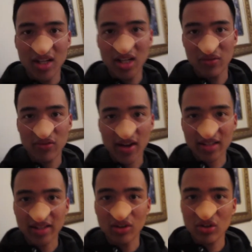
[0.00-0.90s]
in
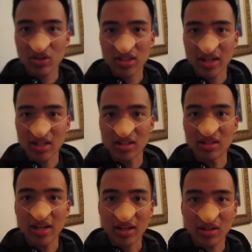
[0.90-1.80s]
fact it looks like a
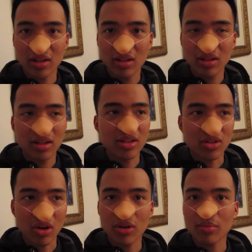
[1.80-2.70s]
dick is
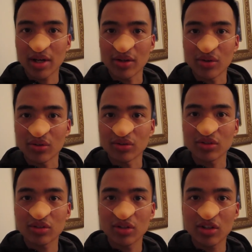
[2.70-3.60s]
on my
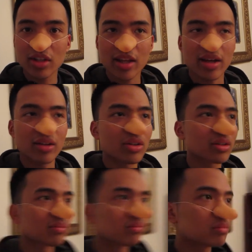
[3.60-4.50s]
nose look at that, look